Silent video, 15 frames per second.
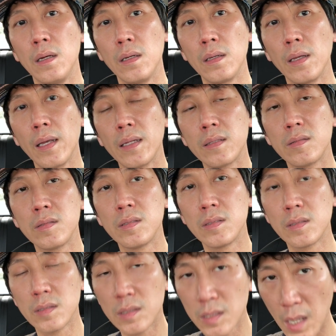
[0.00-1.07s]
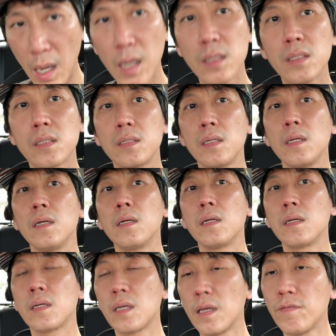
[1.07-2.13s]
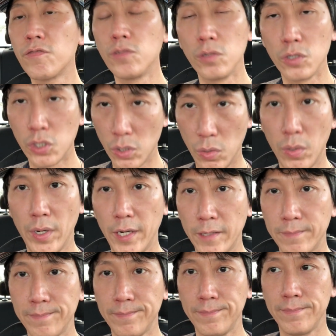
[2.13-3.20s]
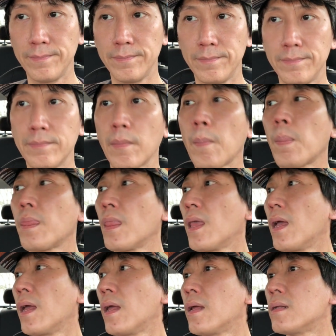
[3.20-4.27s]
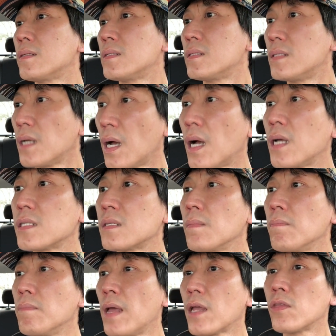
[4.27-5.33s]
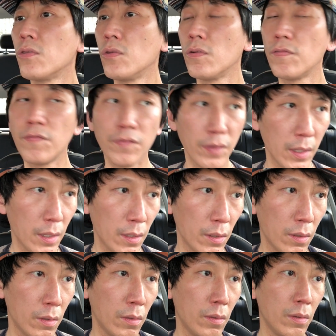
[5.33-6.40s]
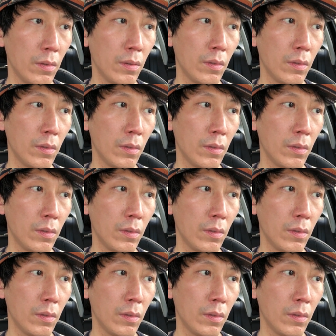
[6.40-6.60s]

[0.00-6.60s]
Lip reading: it does give you joy. It does make you feel